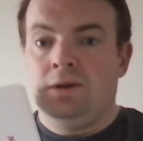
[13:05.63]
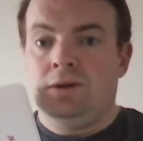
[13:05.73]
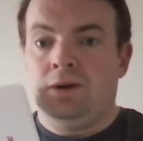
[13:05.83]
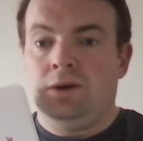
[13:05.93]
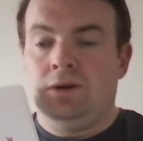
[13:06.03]

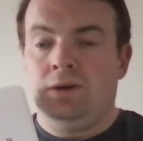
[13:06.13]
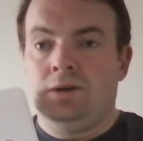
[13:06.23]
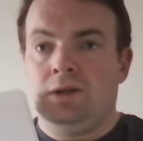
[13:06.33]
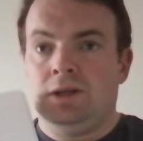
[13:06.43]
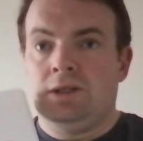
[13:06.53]
Now,
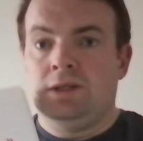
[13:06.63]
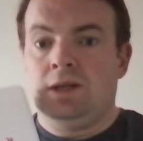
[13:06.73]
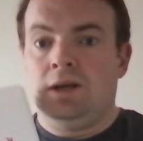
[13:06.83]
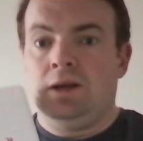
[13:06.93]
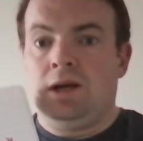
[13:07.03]
as I
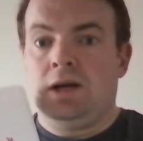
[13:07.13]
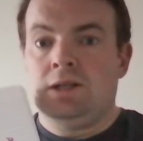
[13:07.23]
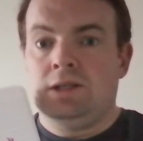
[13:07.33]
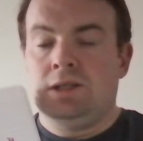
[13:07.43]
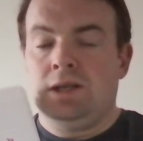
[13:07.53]
say,
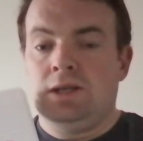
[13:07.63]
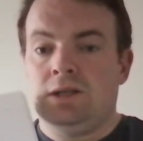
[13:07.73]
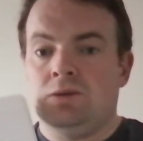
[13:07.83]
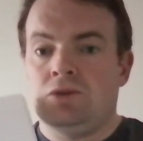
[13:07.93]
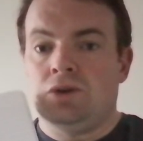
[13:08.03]
as the
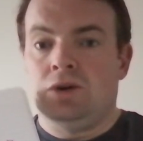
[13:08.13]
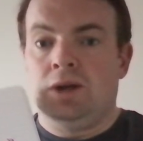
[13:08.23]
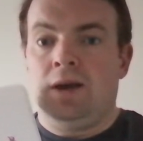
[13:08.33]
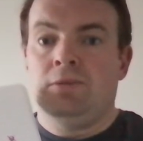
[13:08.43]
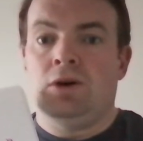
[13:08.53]
season goes on,
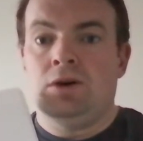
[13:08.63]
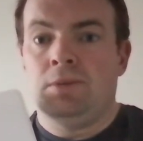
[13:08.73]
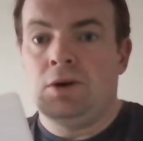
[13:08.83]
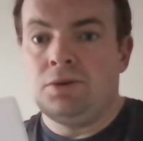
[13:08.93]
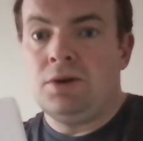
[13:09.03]
I'm talking
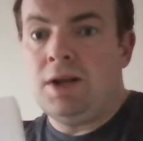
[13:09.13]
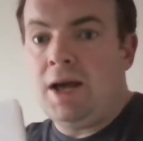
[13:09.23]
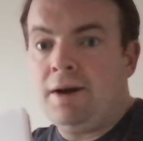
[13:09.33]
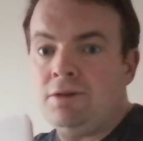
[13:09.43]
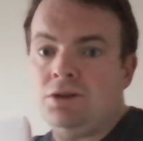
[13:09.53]
about under
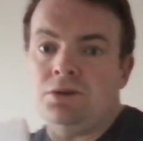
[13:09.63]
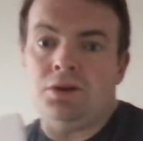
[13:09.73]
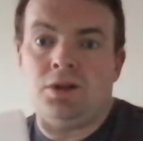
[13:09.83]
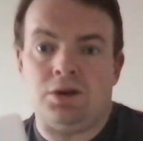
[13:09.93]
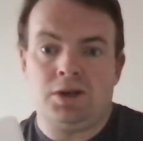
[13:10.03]
11s,
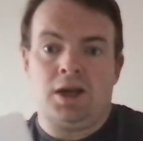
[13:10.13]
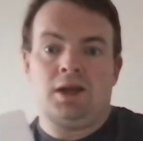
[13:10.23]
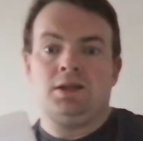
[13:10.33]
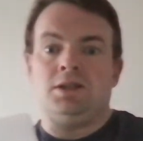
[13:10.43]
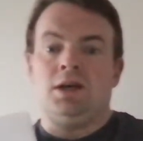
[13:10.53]
under
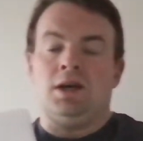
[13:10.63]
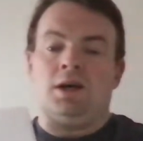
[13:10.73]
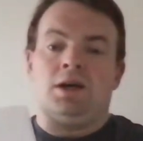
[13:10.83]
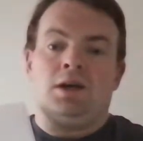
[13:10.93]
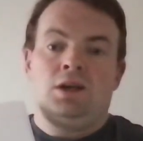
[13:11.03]
13s.
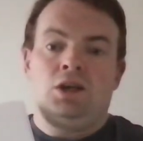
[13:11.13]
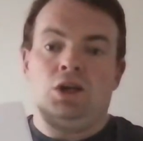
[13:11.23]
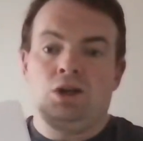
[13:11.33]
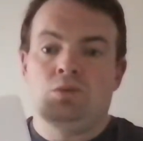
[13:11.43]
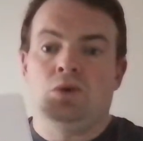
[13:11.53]

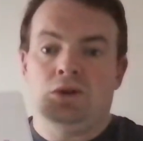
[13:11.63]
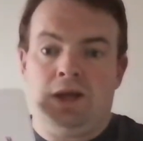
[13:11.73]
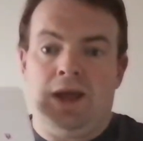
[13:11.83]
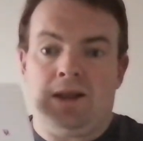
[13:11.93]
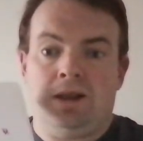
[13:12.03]
You'd want
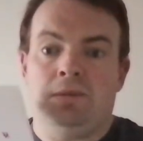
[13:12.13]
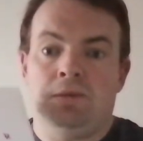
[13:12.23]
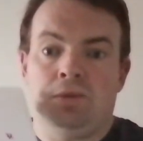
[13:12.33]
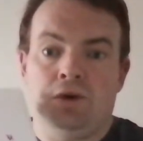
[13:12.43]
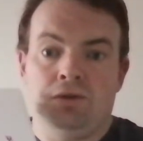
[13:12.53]
to get them
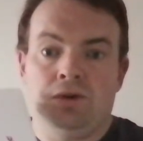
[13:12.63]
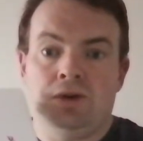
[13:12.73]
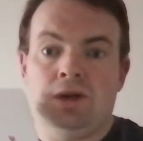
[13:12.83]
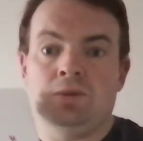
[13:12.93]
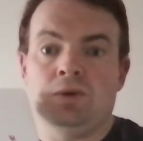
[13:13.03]

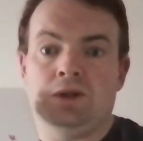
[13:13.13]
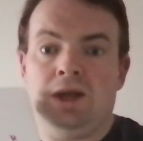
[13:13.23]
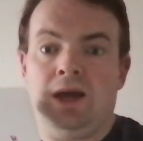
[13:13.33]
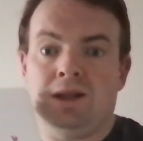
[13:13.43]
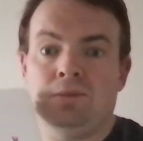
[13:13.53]
improving. You'd want to
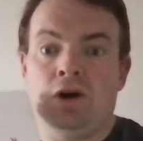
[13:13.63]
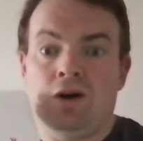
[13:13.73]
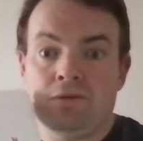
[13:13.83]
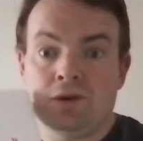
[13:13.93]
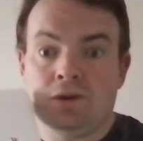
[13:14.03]
get them
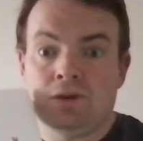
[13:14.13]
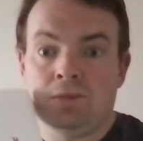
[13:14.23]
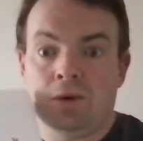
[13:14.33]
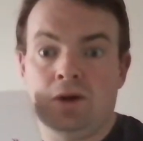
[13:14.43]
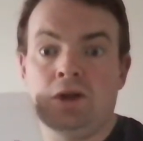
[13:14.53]
confident on the
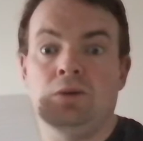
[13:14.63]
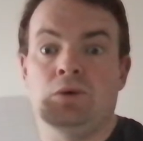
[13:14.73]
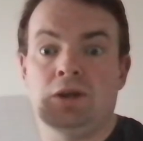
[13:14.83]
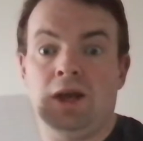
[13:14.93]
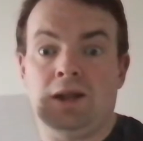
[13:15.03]
ball. You'd
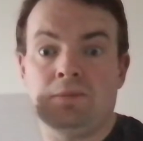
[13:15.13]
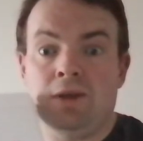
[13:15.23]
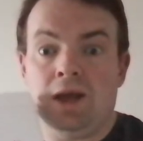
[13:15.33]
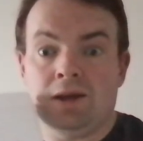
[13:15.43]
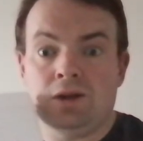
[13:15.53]
want to get them
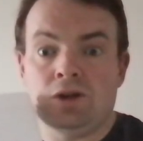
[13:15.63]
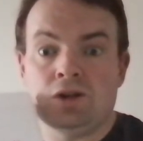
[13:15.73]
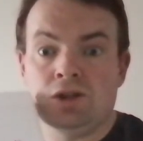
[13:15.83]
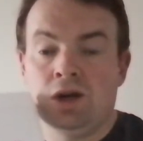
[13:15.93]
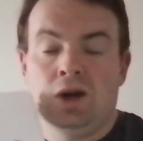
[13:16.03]
taking a
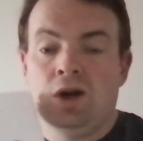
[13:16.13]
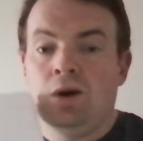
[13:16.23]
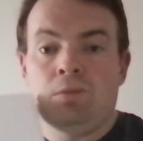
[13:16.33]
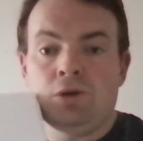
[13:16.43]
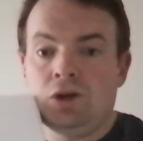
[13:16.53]
touch,
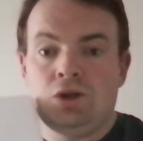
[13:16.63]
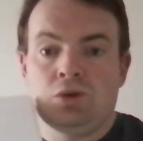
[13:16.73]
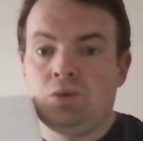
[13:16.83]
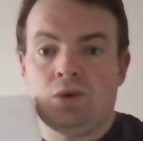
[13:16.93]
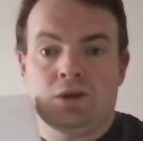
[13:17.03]
but you
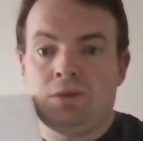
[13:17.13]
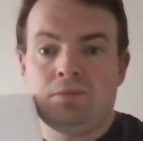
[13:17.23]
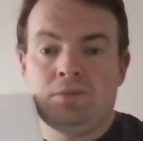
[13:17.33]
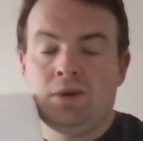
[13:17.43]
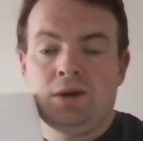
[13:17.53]
don't want
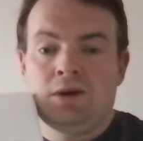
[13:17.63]
them.